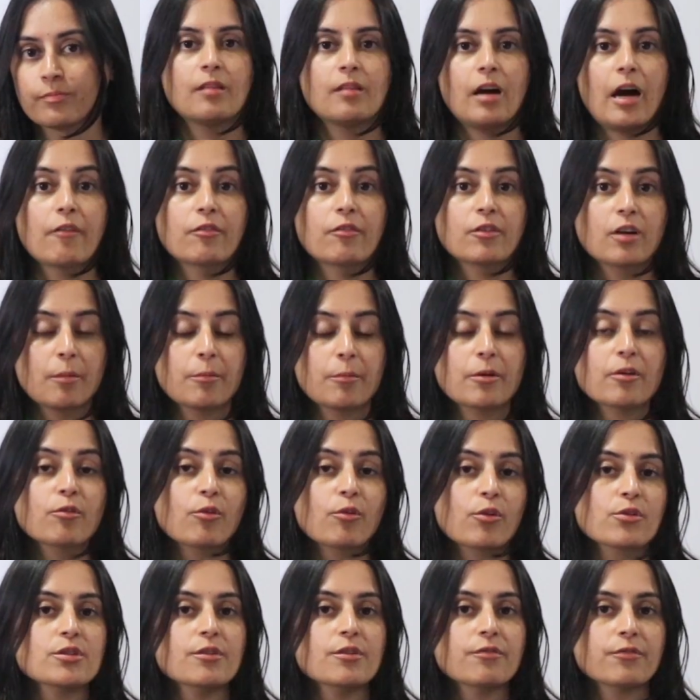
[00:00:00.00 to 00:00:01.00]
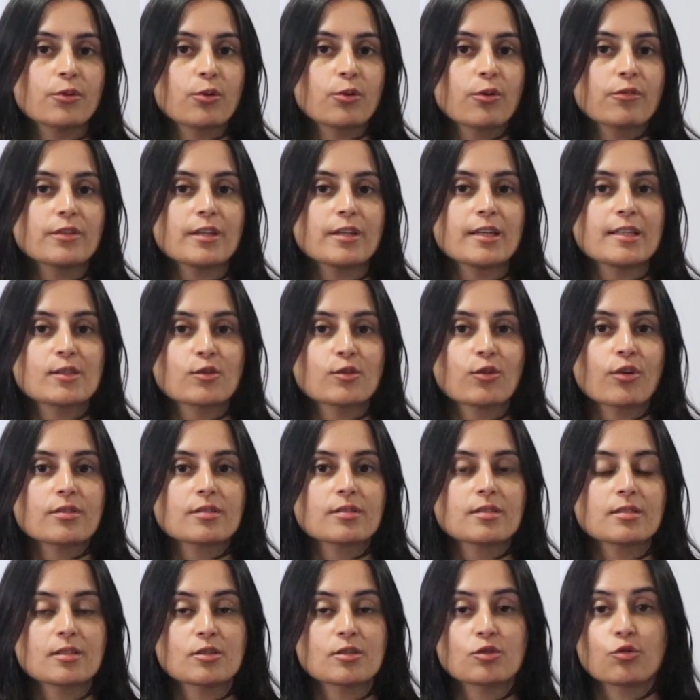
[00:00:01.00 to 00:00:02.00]
I've come across a few of these
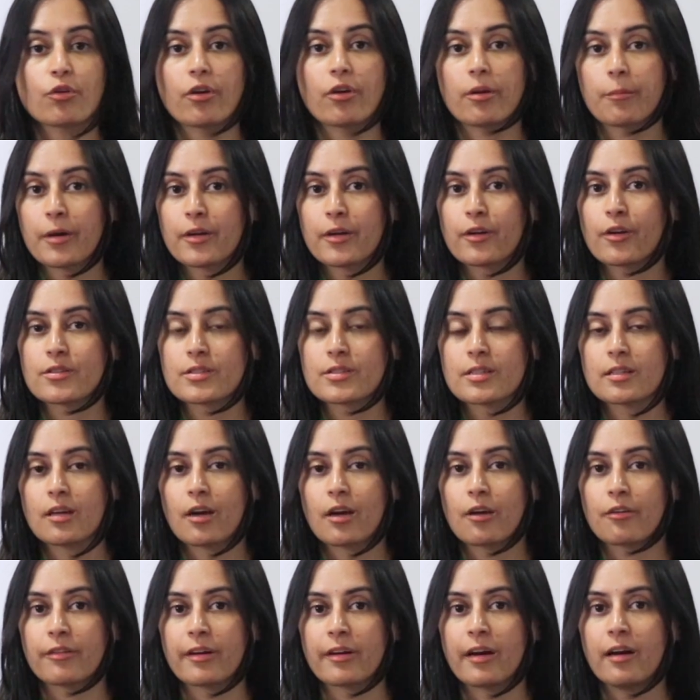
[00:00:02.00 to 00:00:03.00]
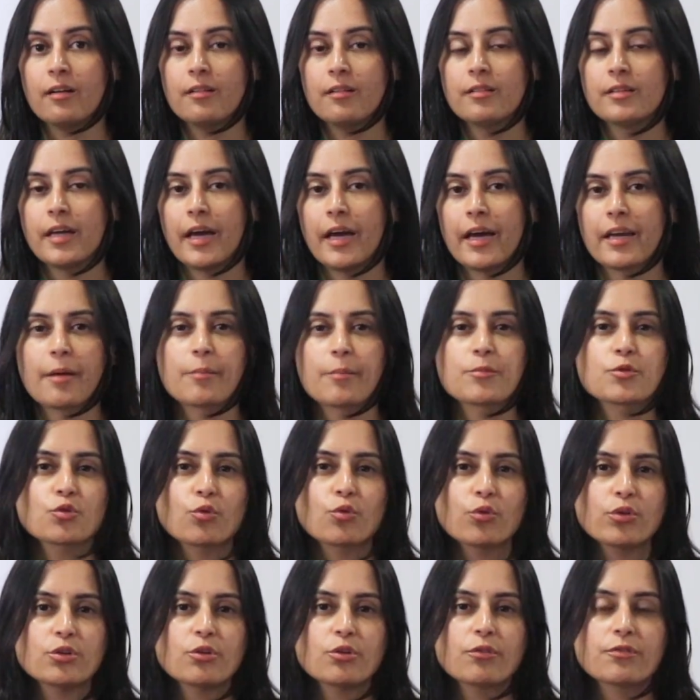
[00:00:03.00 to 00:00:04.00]
nurses during my nursing career, and I'm
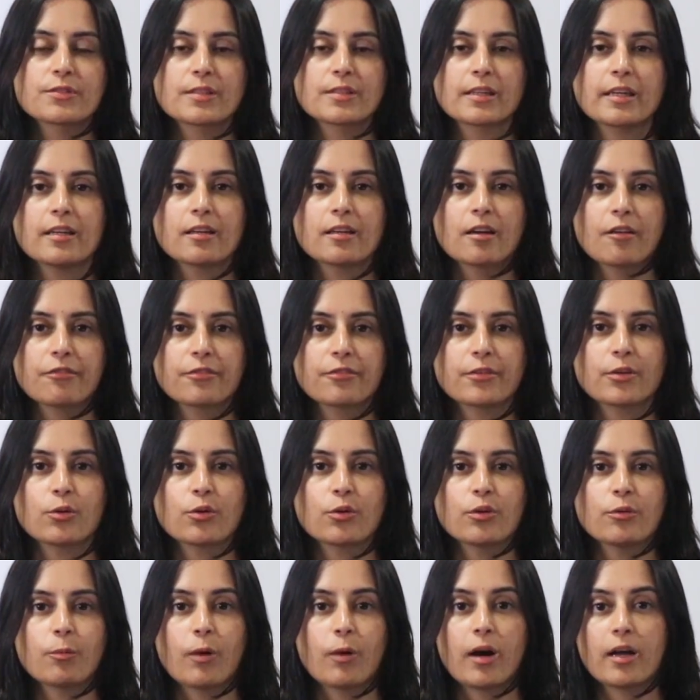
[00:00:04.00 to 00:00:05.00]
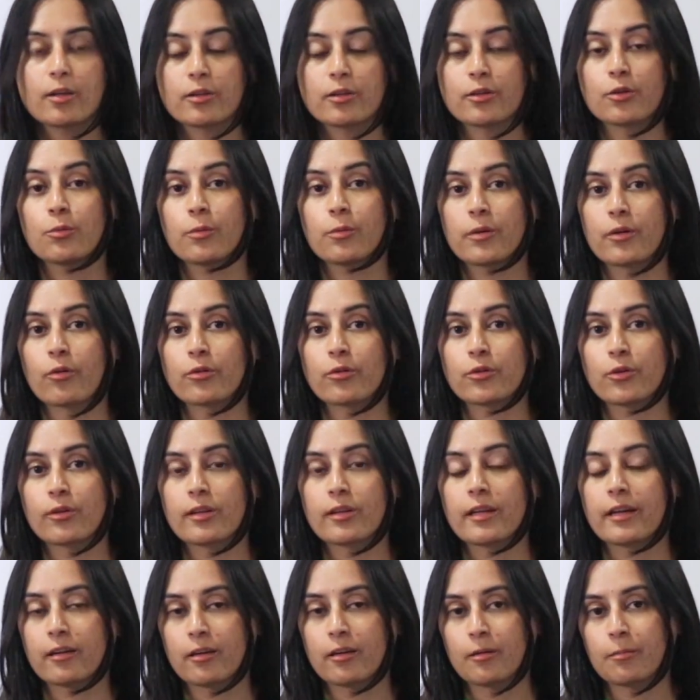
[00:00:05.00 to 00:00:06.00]
sure you've seen a few while you were on your
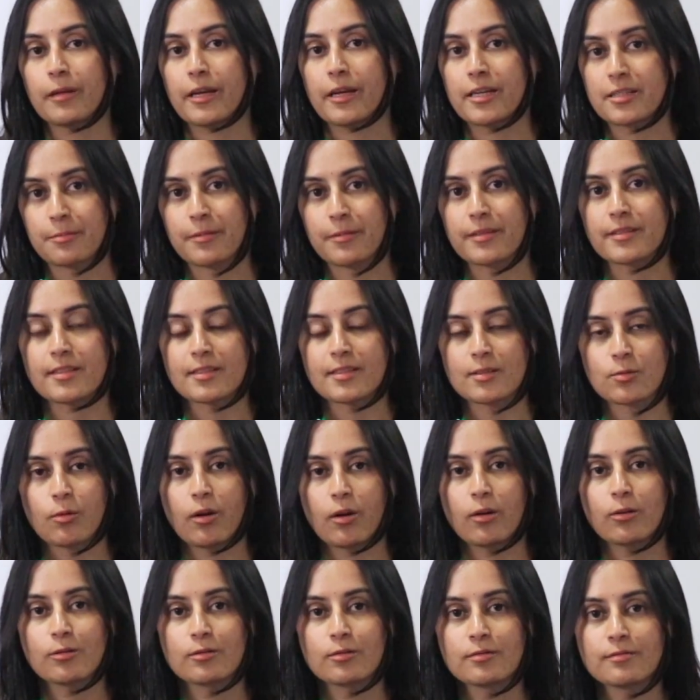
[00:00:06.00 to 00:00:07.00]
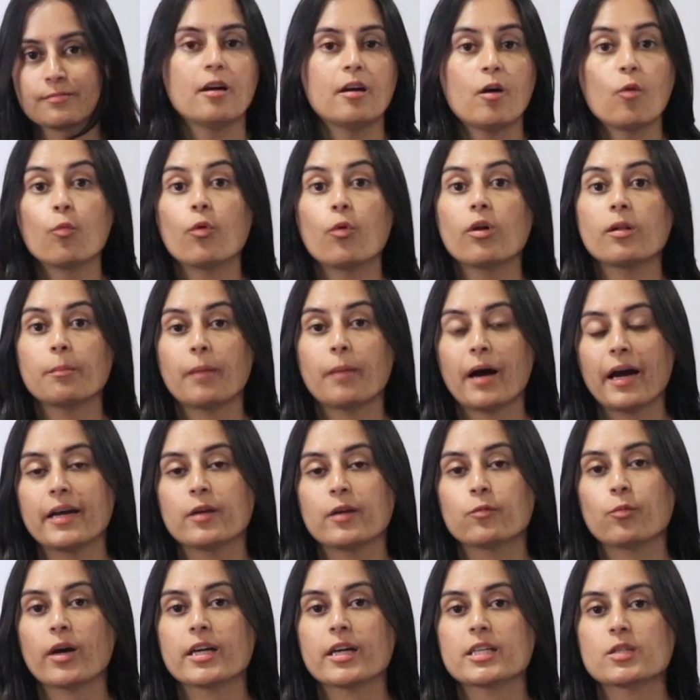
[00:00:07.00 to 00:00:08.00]
clinical placements as well. Well, my
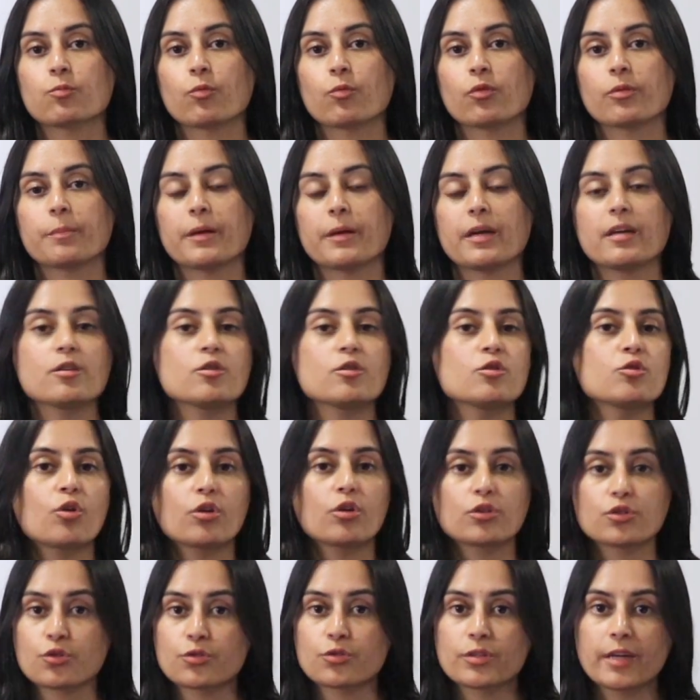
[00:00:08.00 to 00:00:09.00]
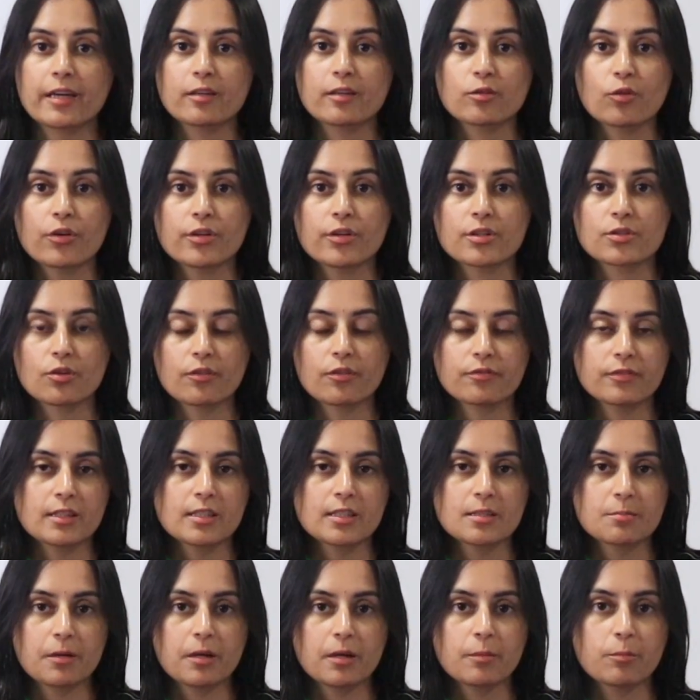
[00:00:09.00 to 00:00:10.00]
advice would be not to take notice of
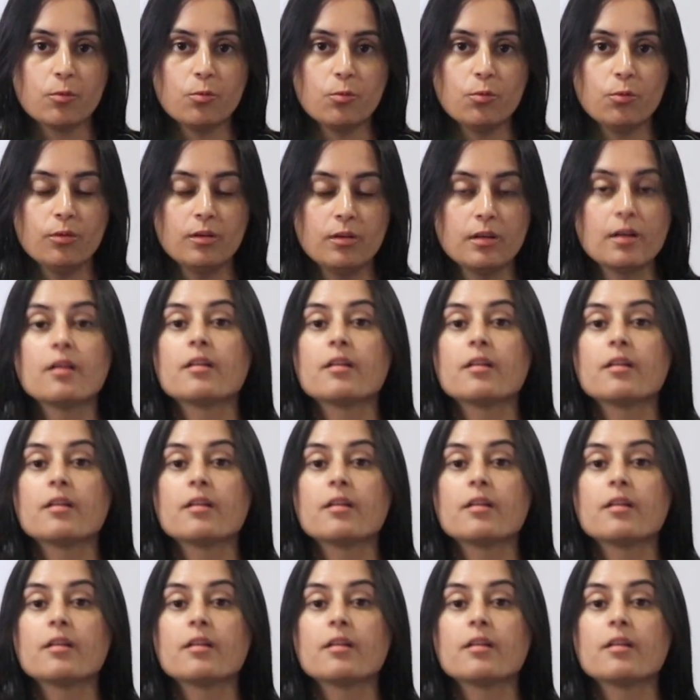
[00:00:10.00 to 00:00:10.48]
these people.